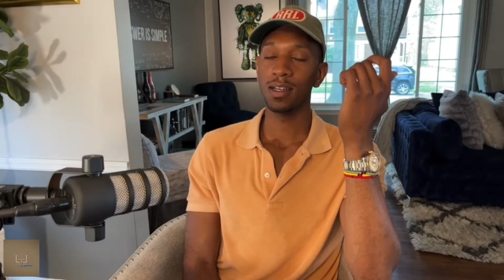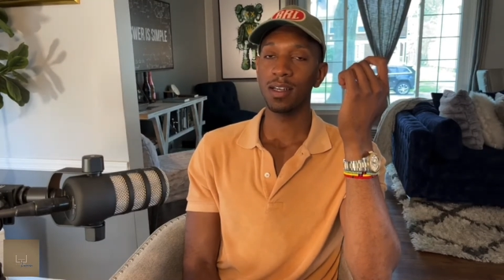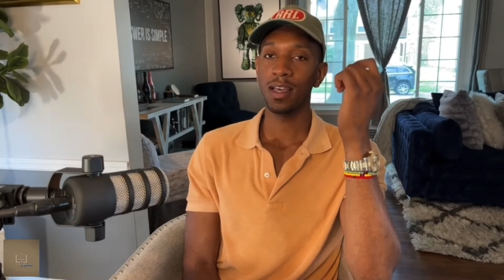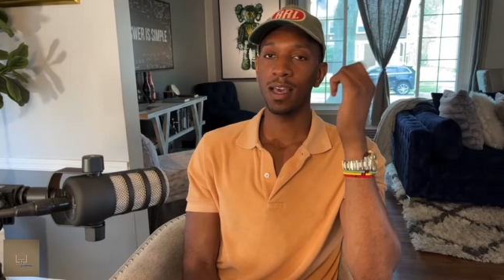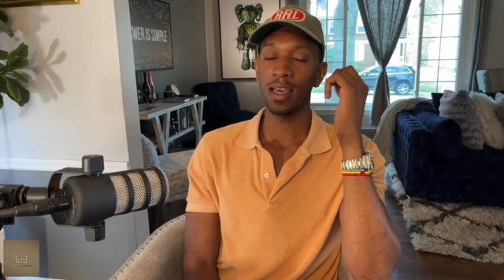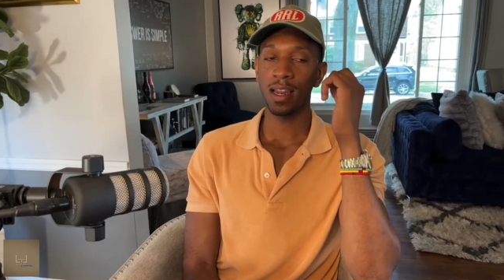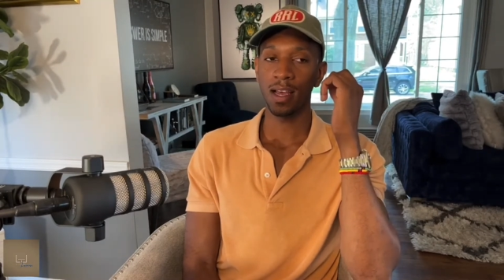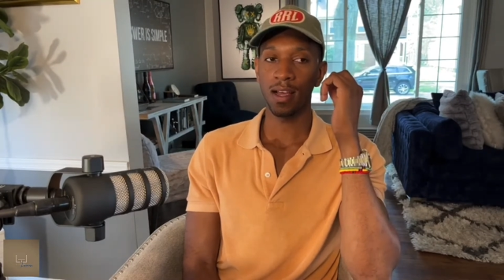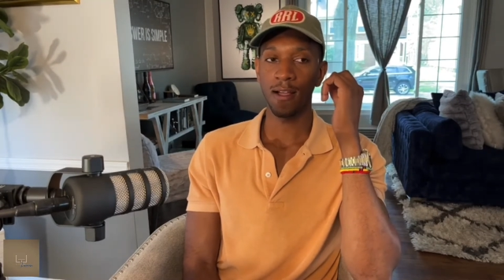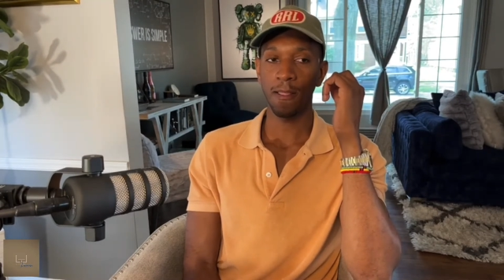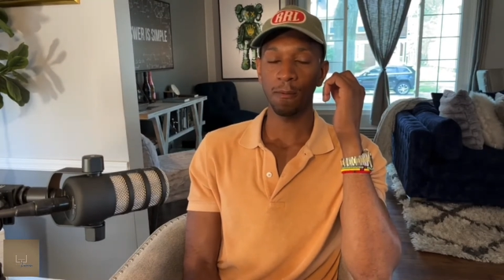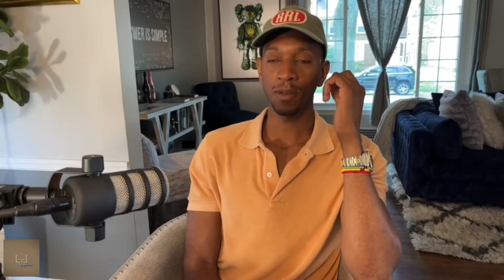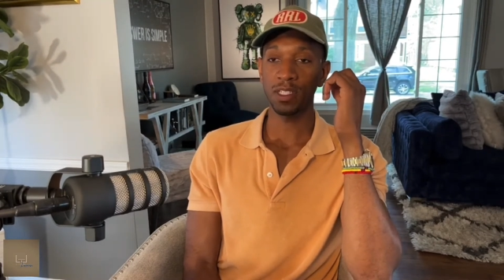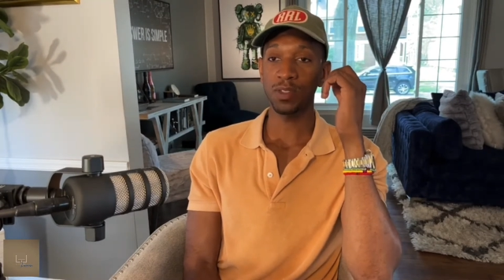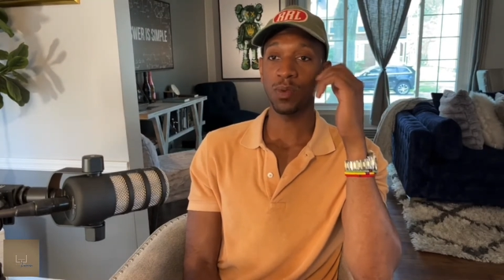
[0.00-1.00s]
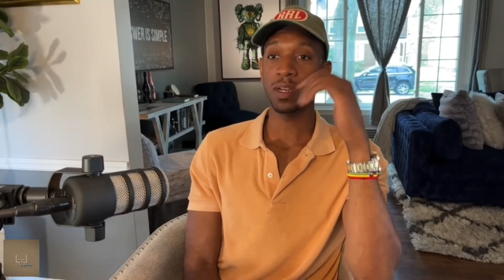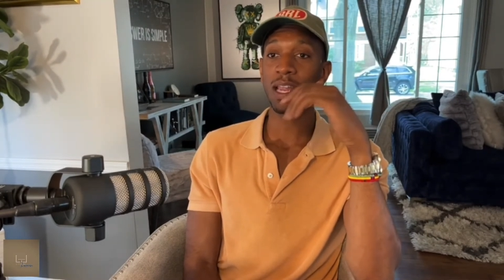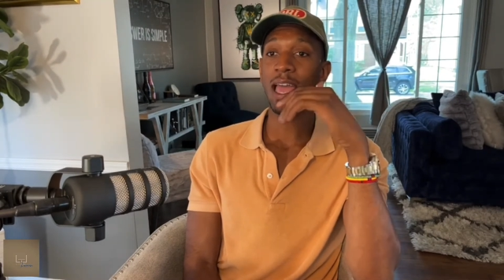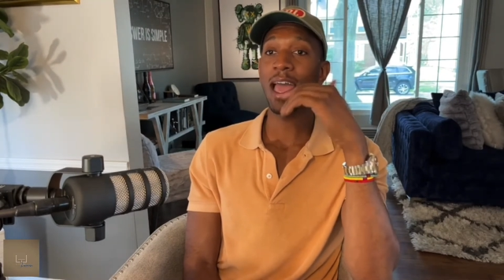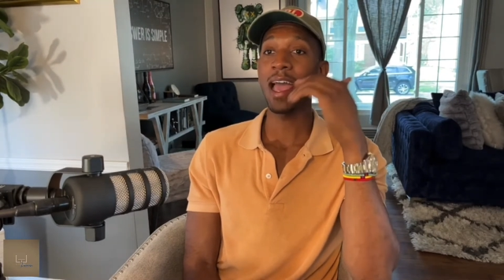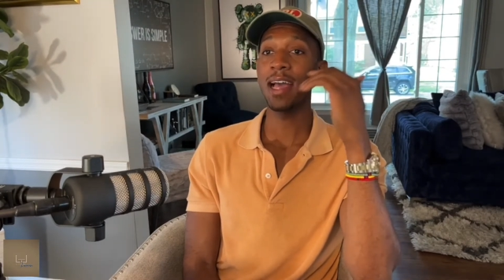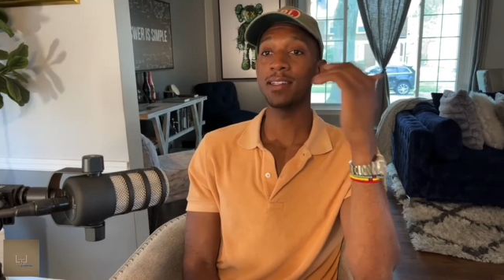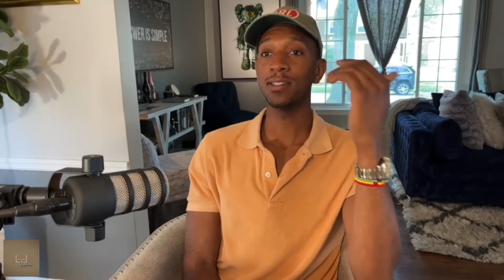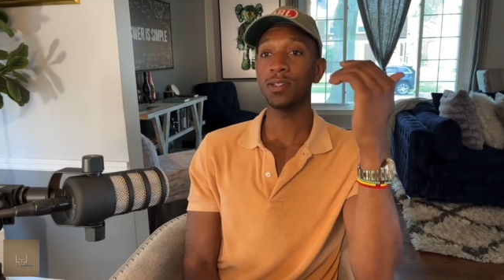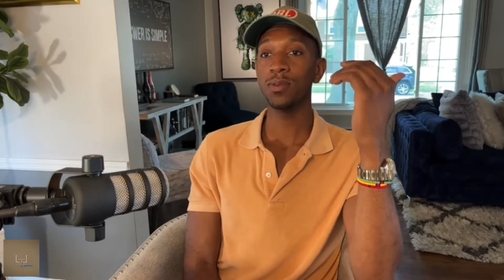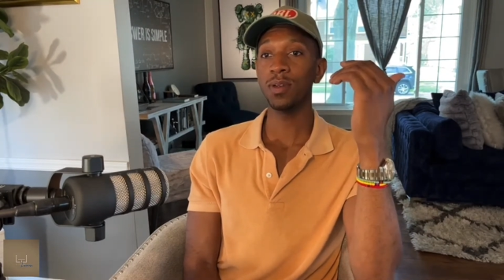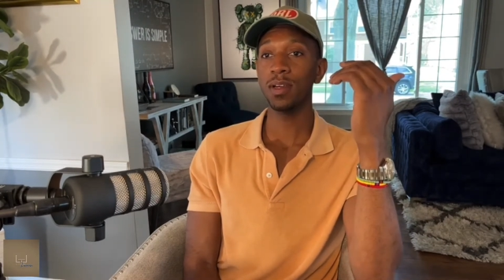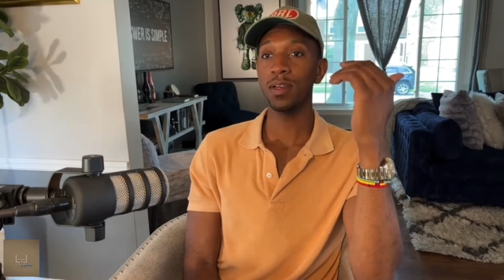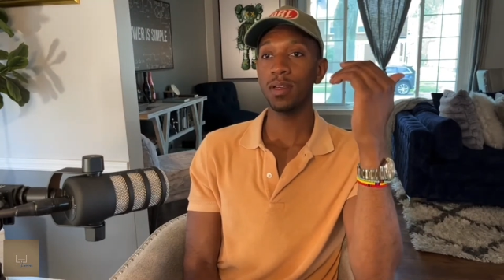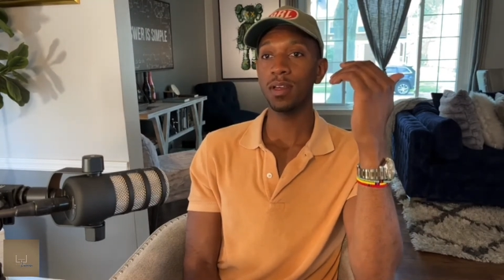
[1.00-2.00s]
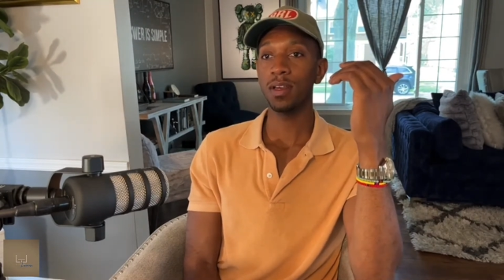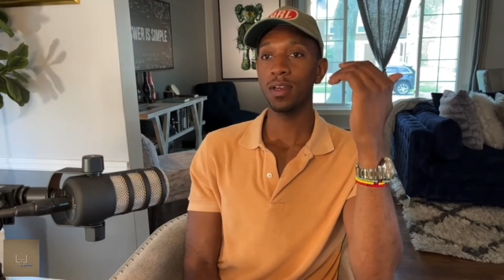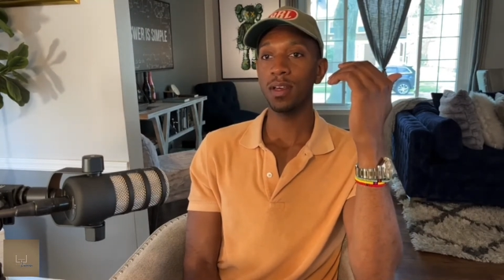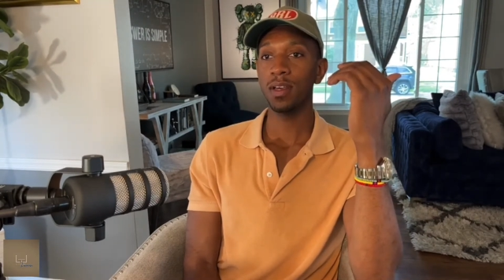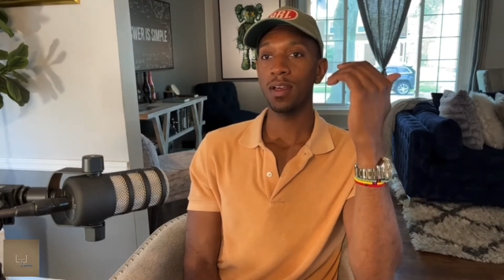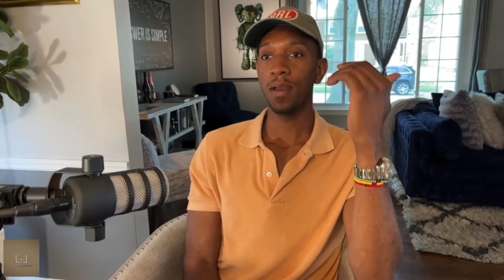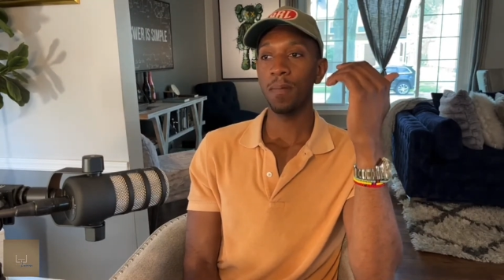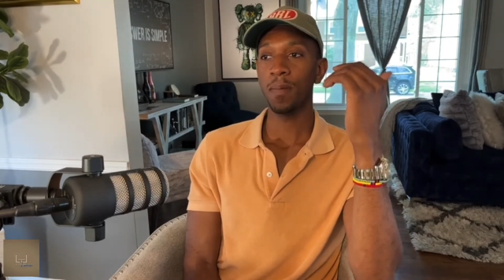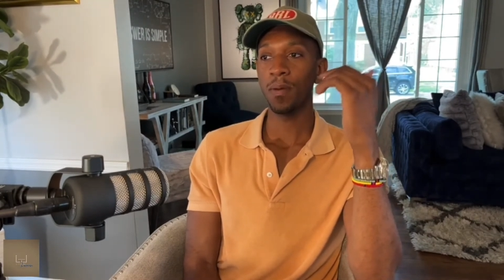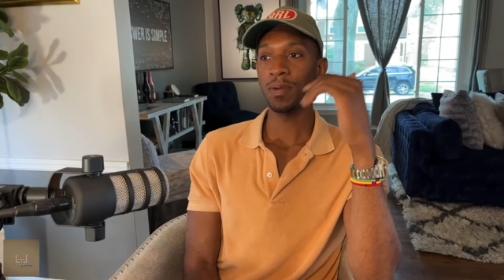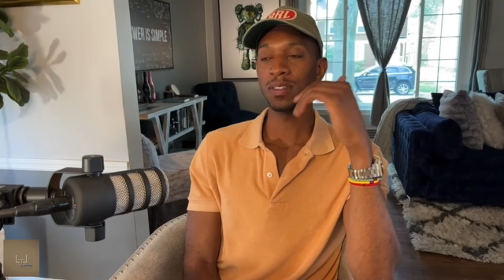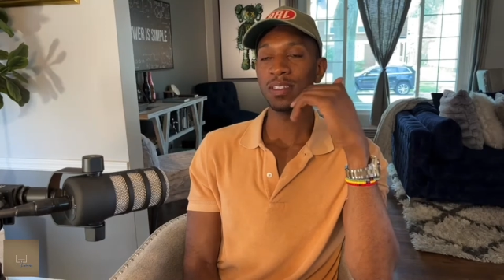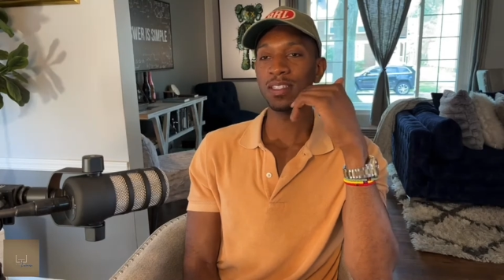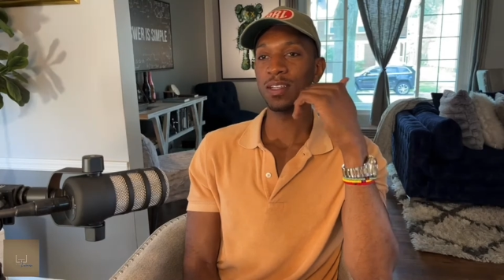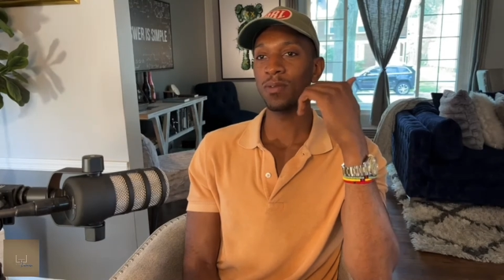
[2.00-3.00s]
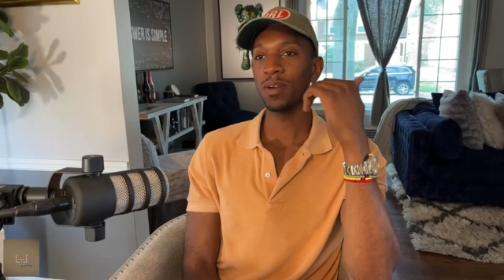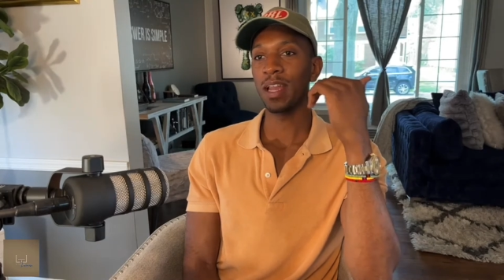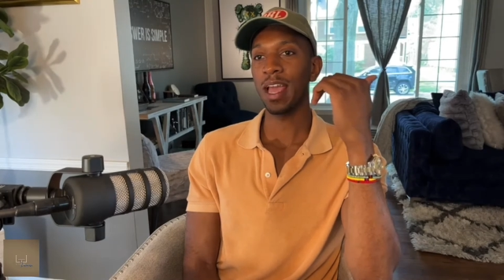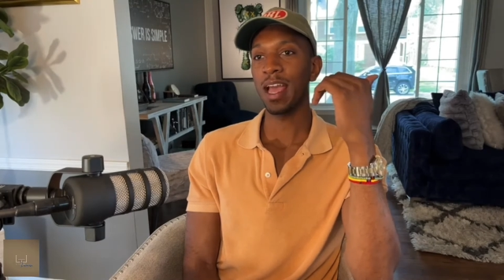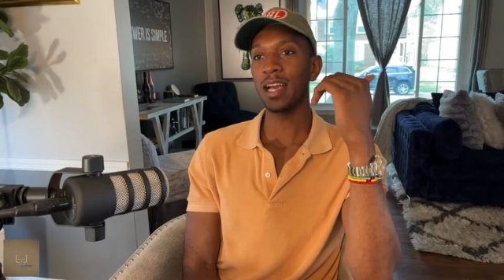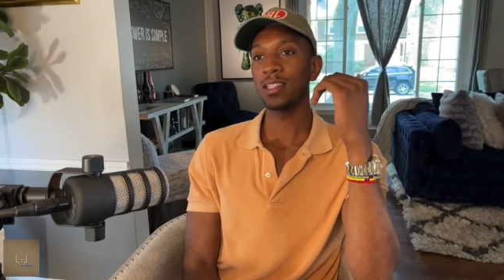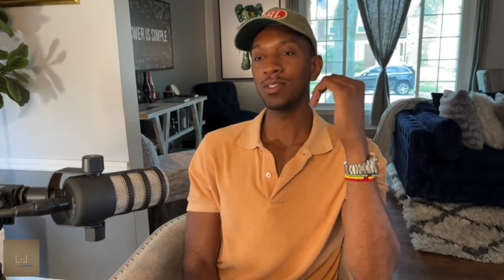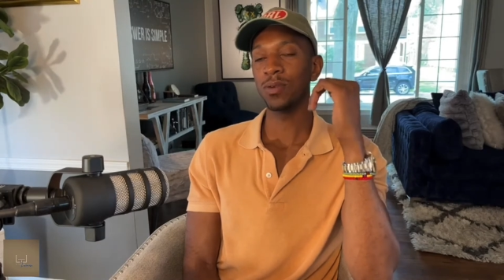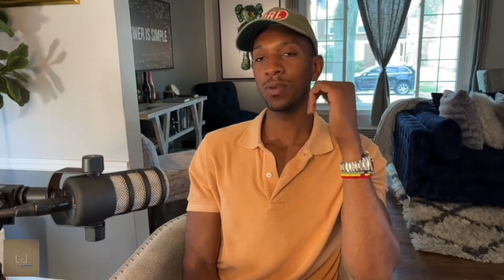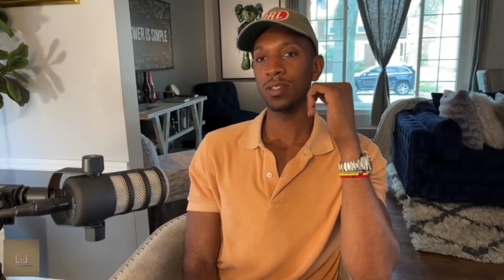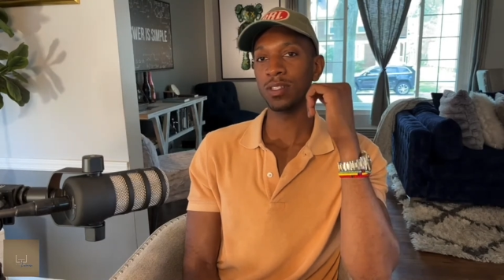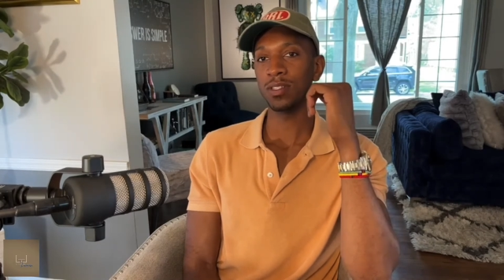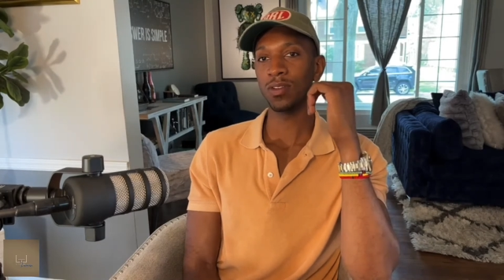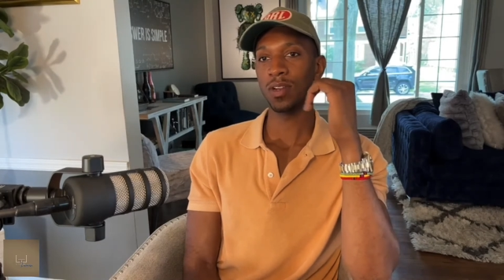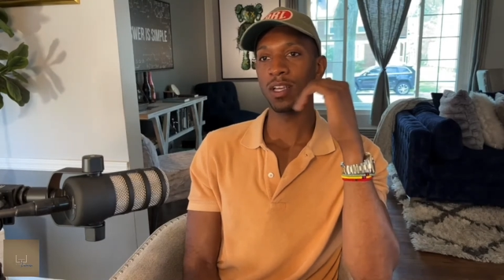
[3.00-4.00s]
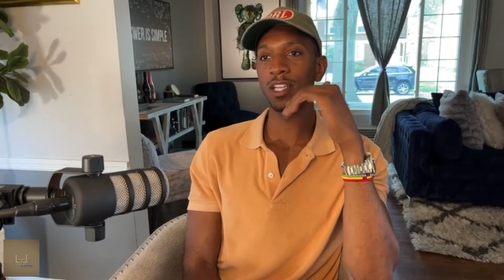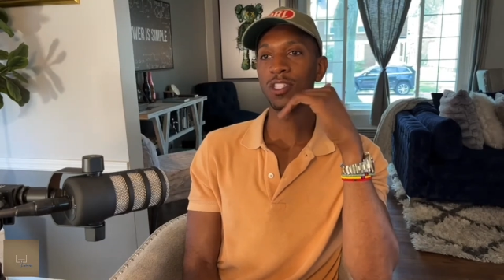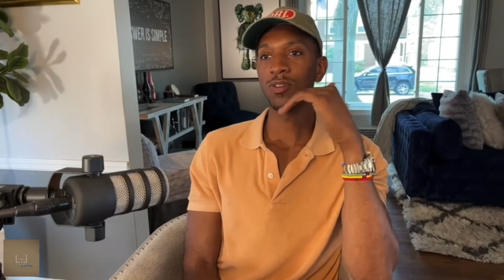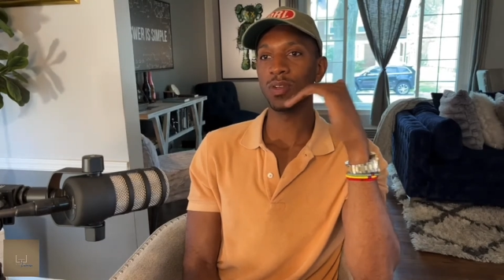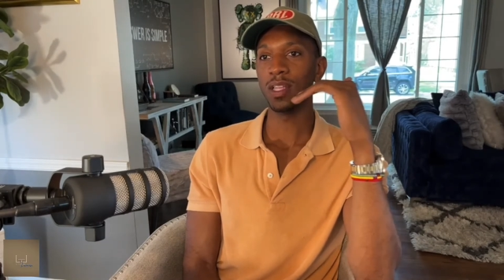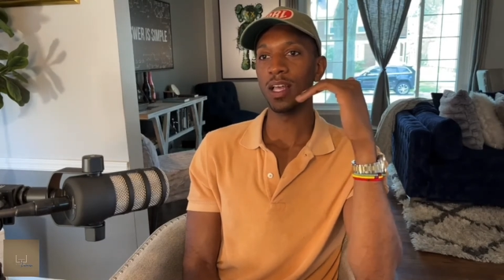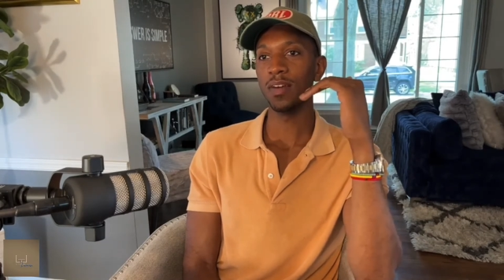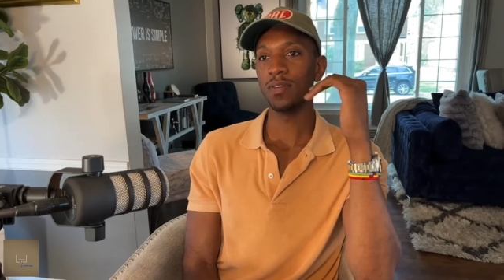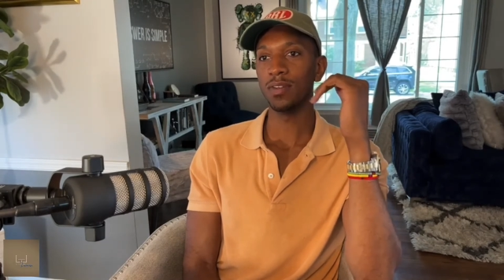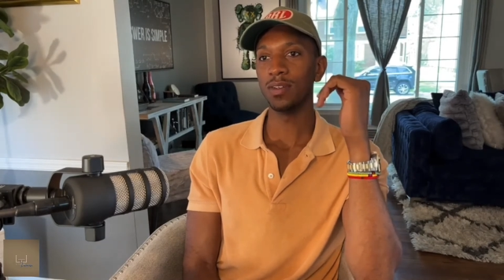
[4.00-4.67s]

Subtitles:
And we just wanted to add to it, but we just didn't want to add to it just on the entry level.